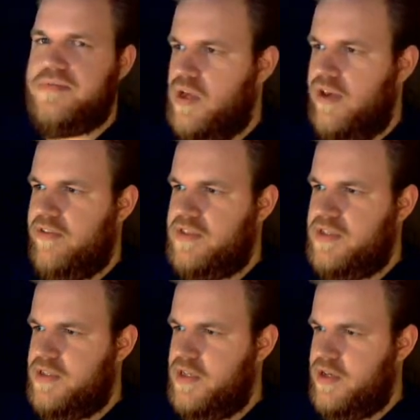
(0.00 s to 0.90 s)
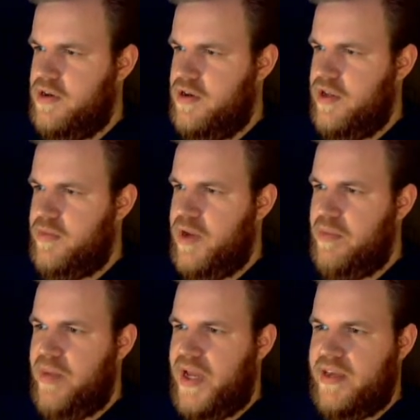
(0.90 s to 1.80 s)
Okay, I've stuck on
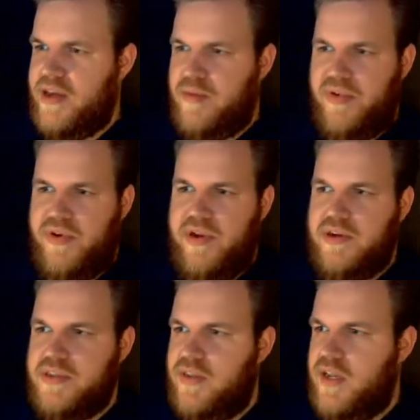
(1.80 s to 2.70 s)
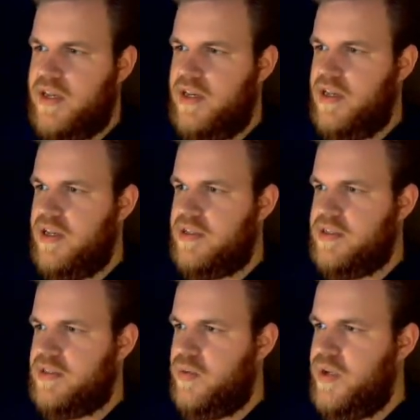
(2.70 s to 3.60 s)
my bicoupler here so that I can get
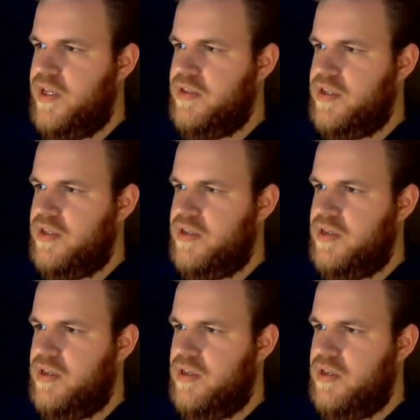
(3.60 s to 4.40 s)
a twin-engine